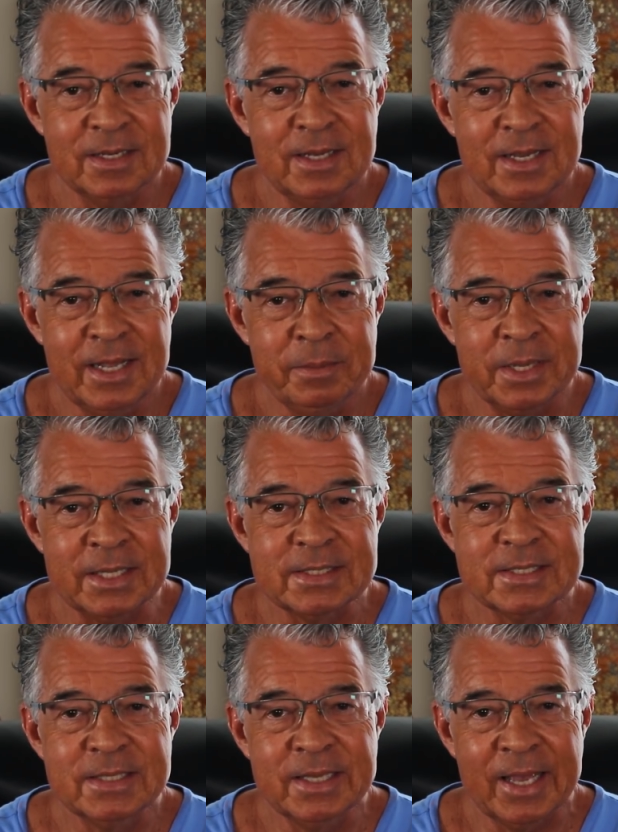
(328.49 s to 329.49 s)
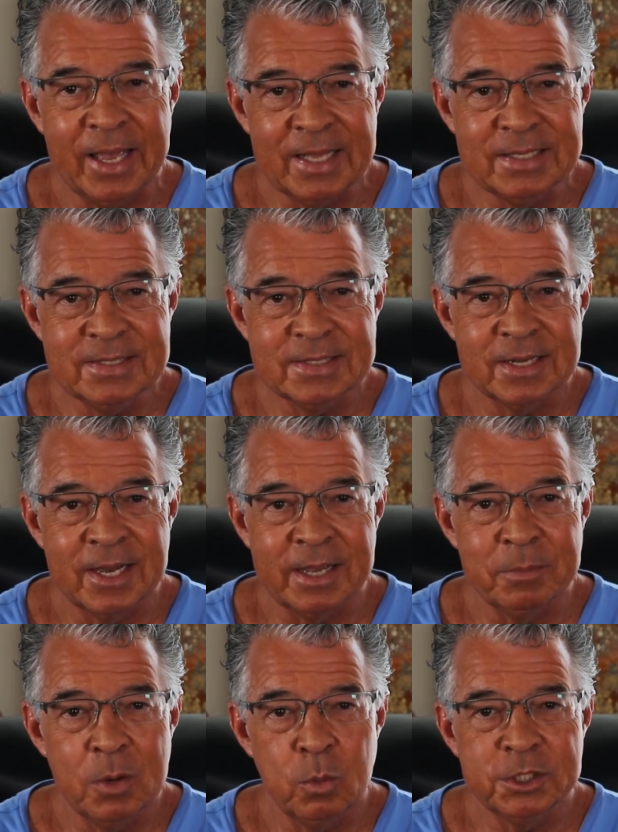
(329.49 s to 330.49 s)
limits the
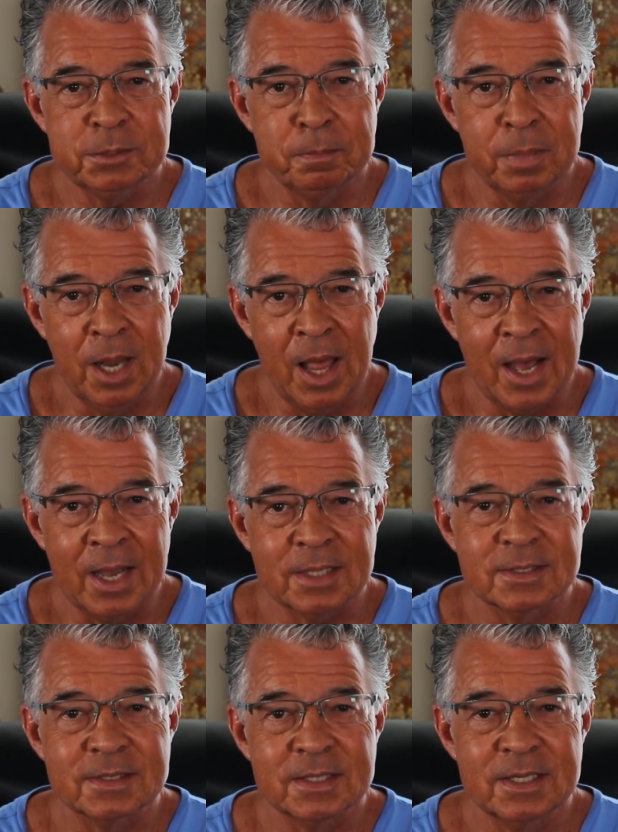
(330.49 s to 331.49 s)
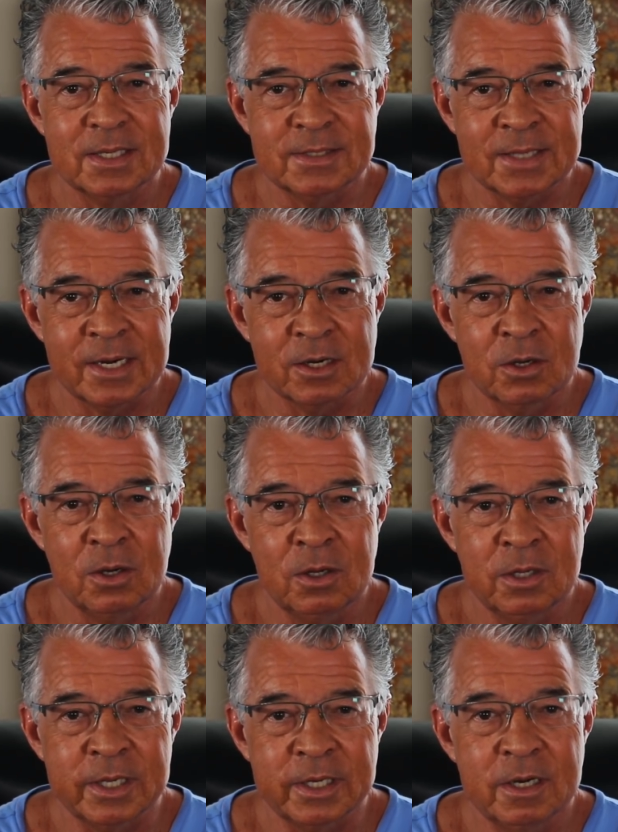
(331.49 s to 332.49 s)
enzyme which blocks
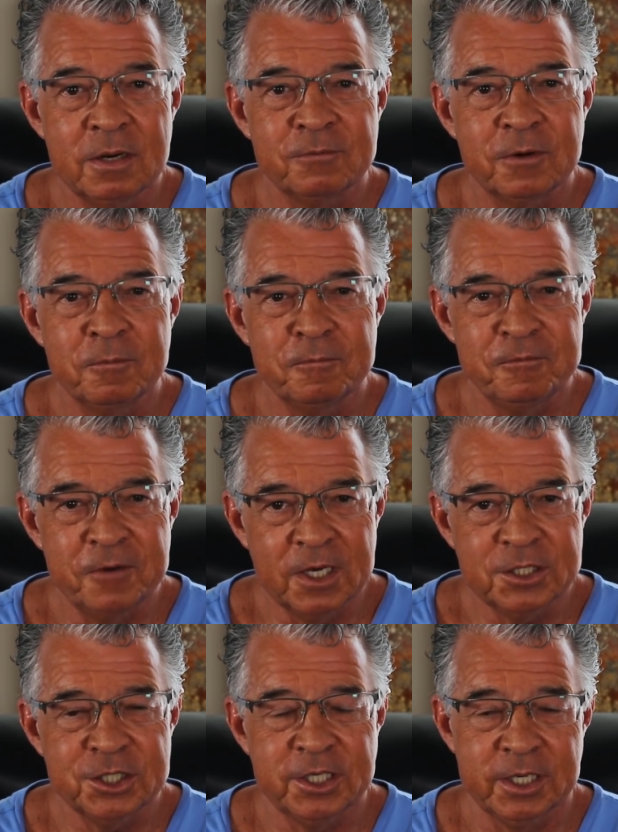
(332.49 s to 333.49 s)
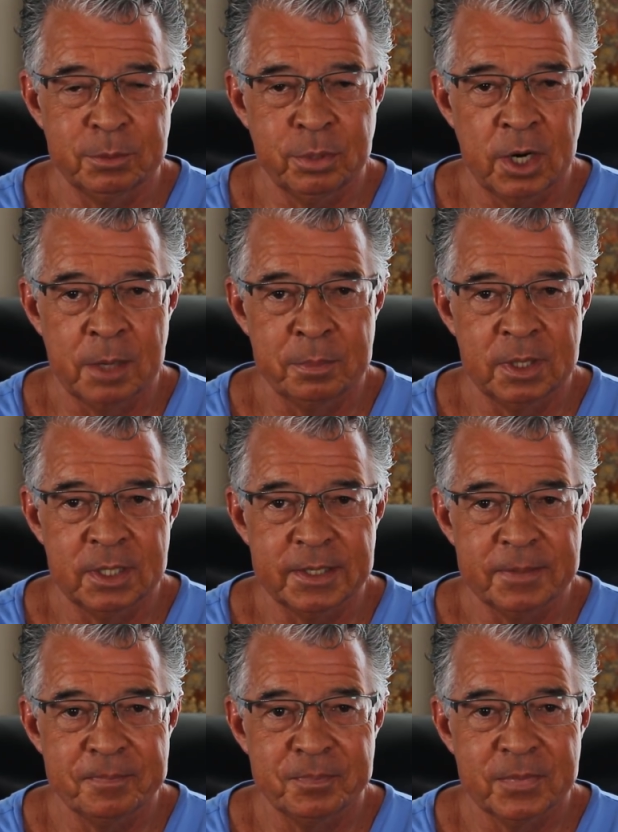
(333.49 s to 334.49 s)
acetylcholine from functioning properly.